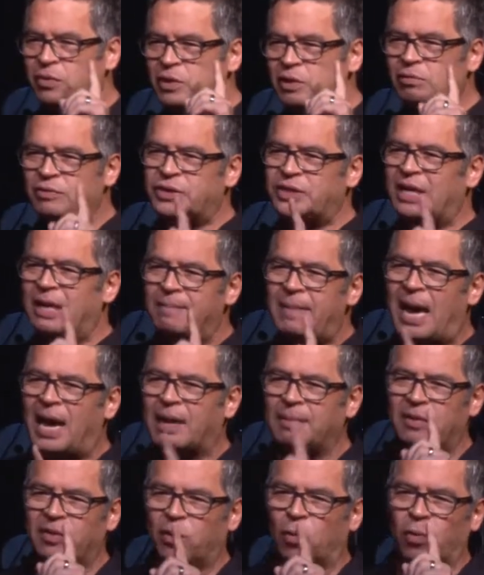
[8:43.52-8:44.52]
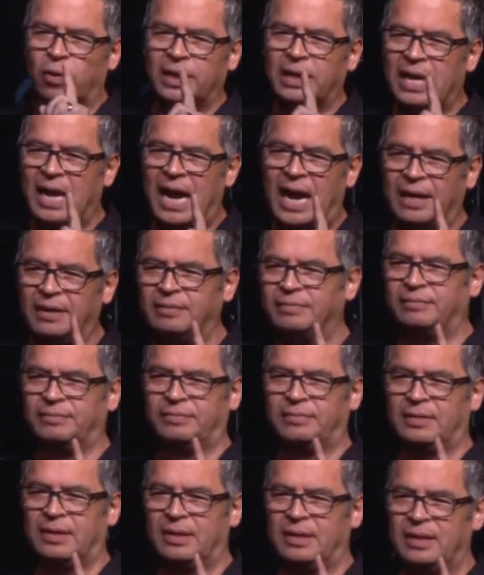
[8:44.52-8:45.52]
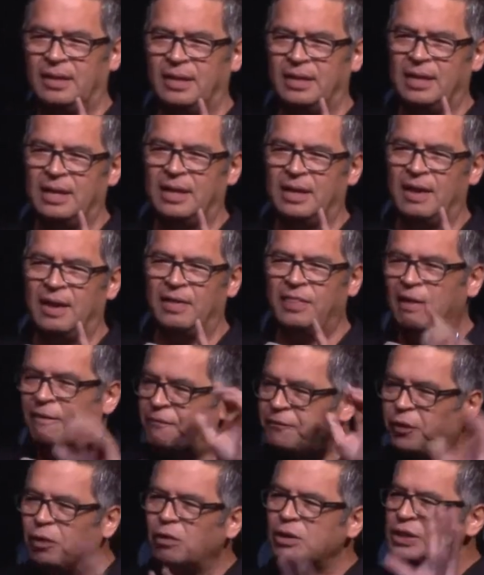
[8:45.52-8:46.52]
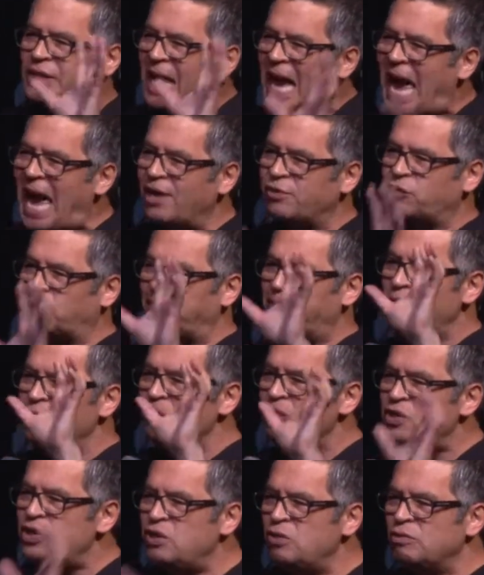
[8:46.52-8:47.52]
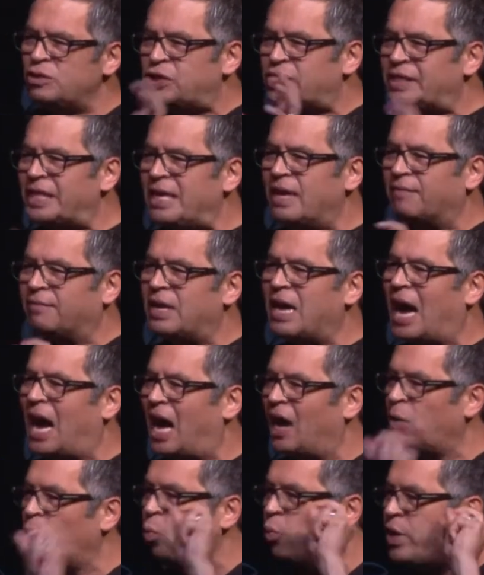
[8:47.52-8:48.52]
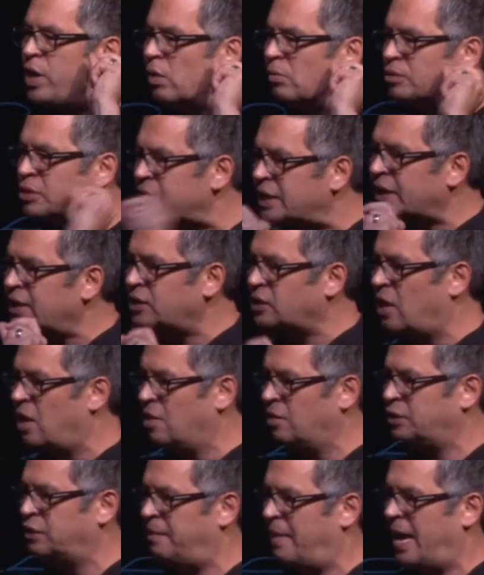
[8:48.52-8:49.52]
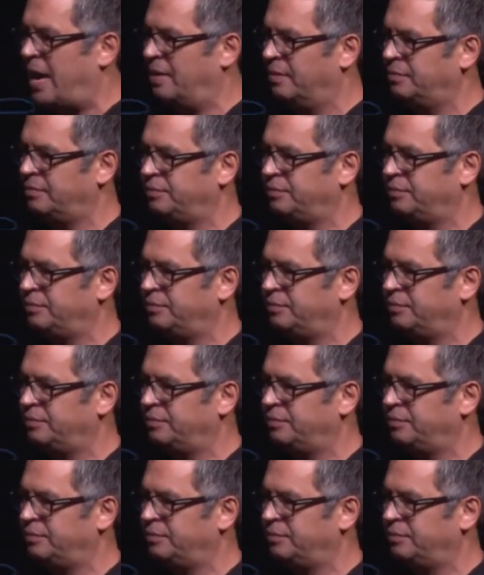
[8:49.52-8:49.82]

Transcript: you see about Him in the Word of God? The first attribute you see of God, we don't sing songs about